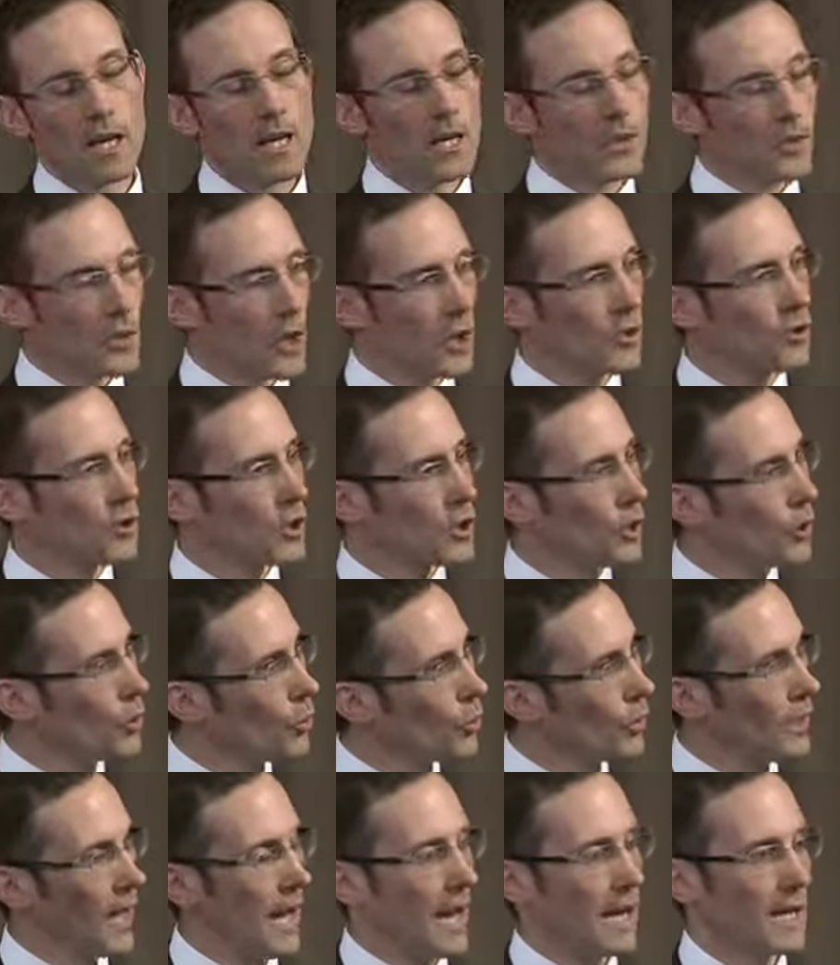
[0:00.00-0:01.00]
So to
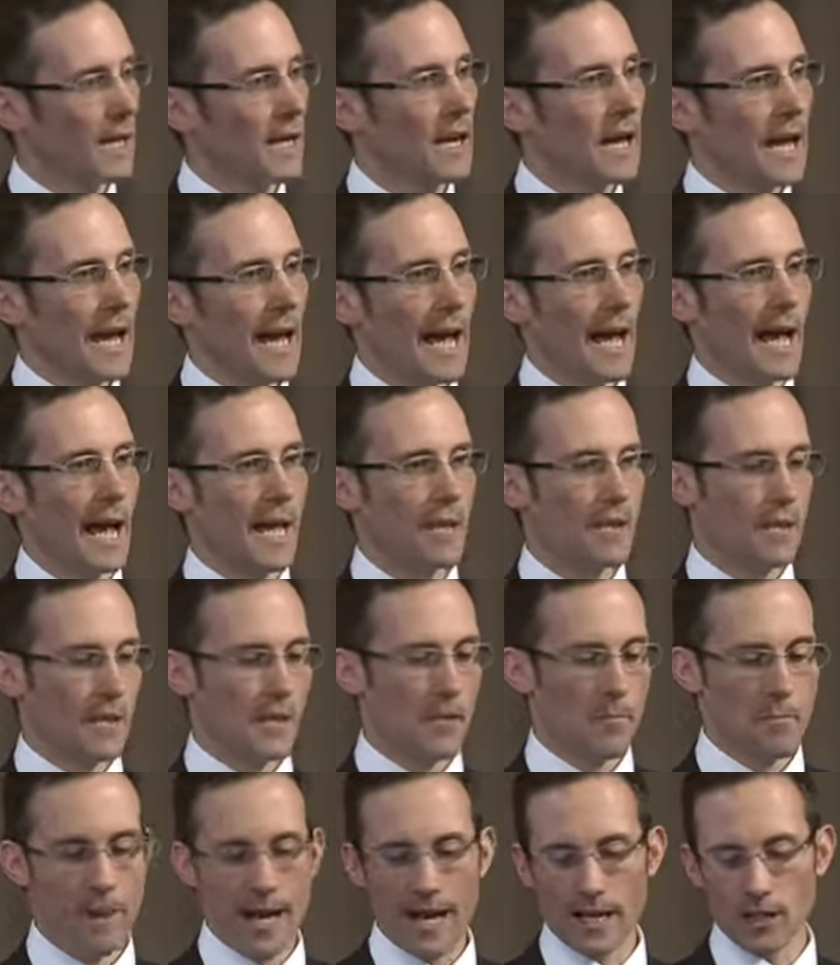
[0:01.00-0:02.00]
look at the
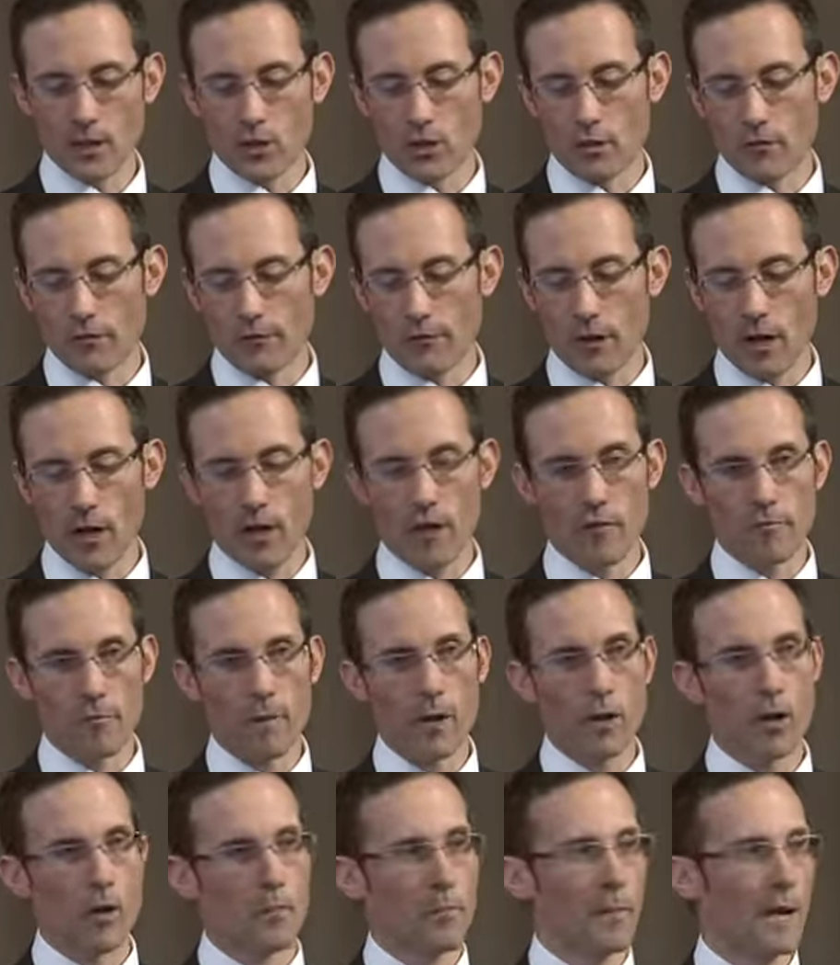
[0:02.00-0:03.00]
impact of
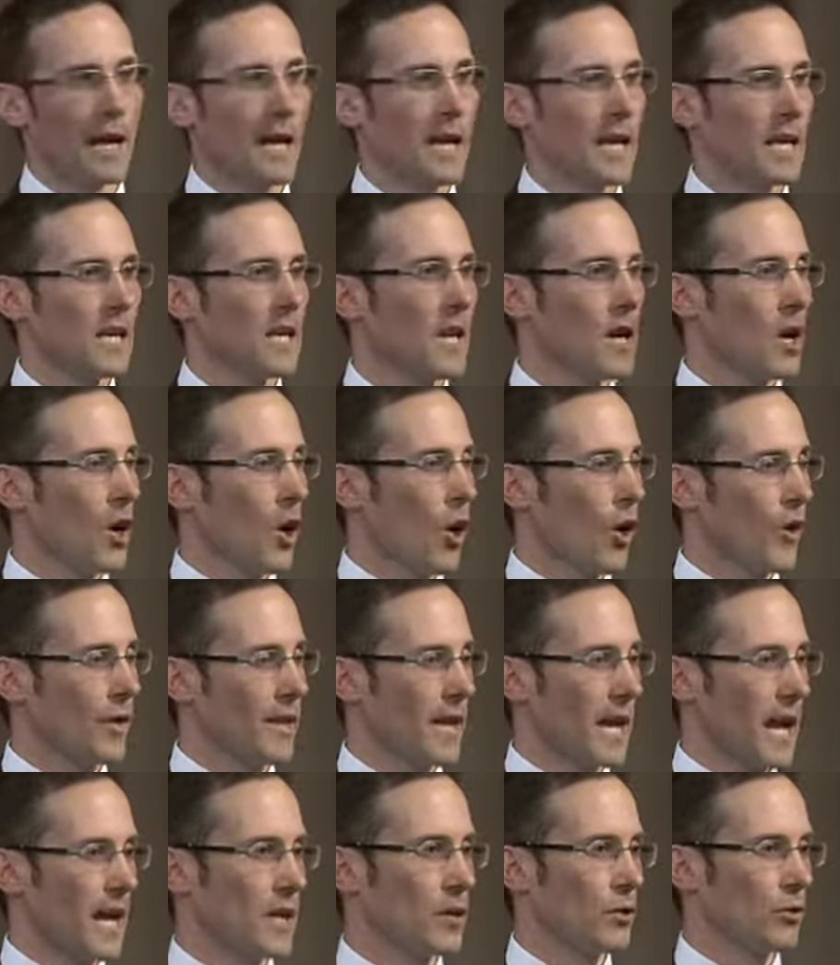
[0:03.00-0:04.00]
merit pay on
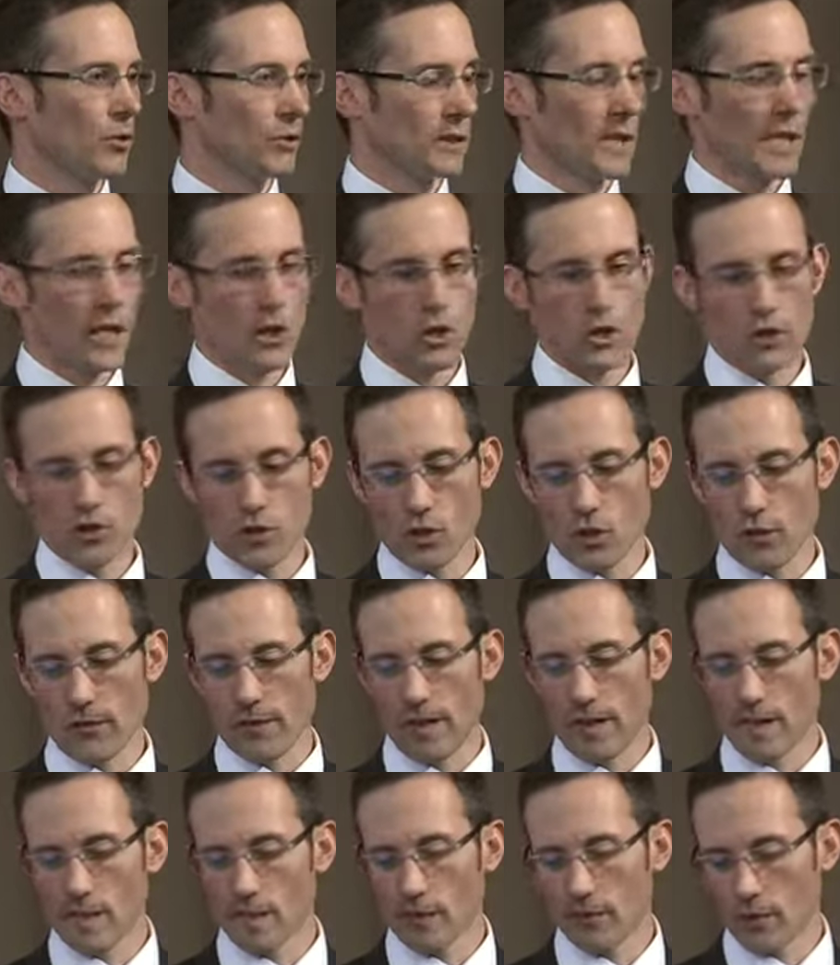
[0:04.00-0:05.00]
the annual teacher
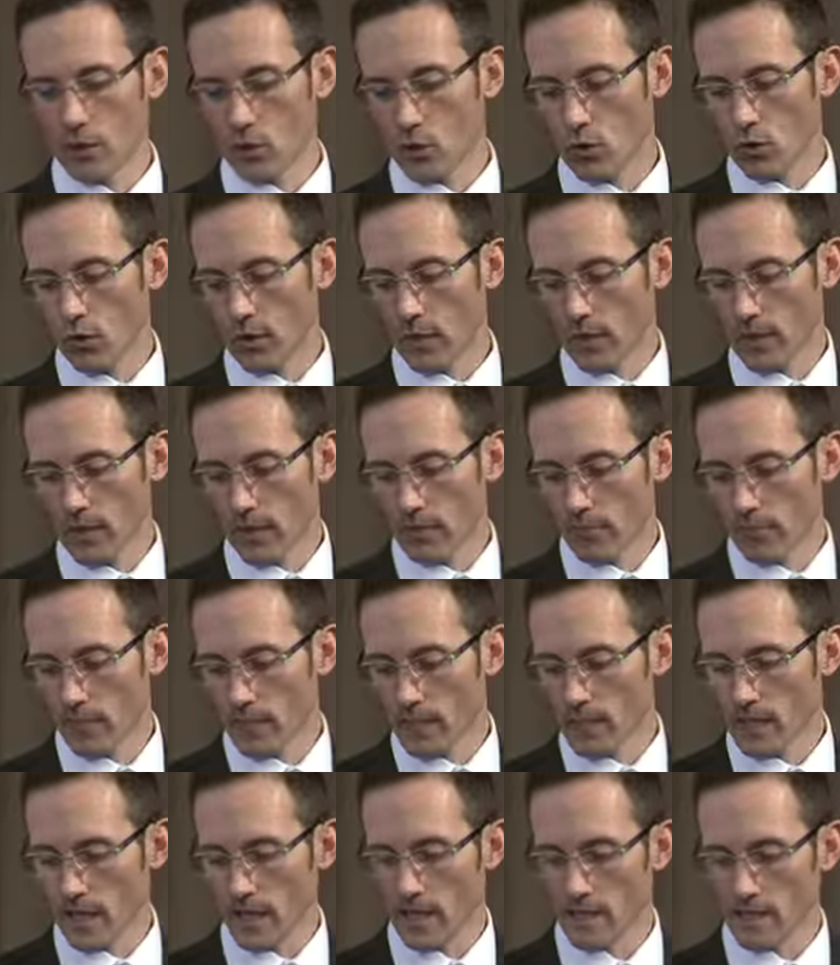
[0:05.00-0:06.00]
surveys the Victorian
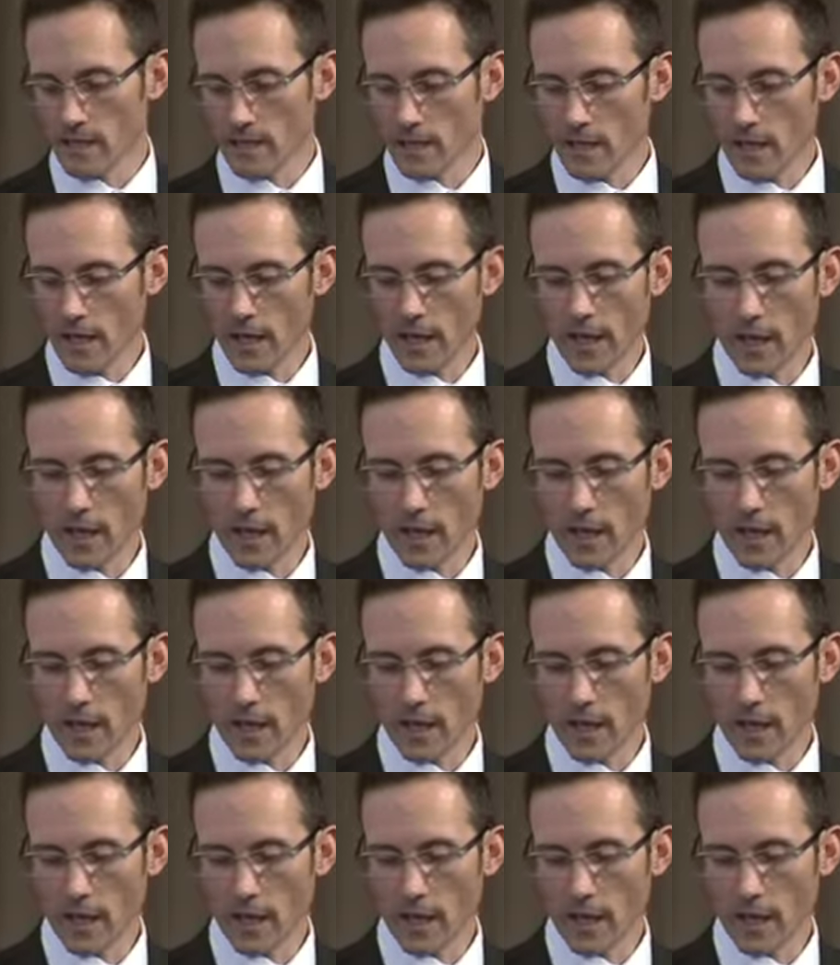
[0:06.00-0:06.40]
government does.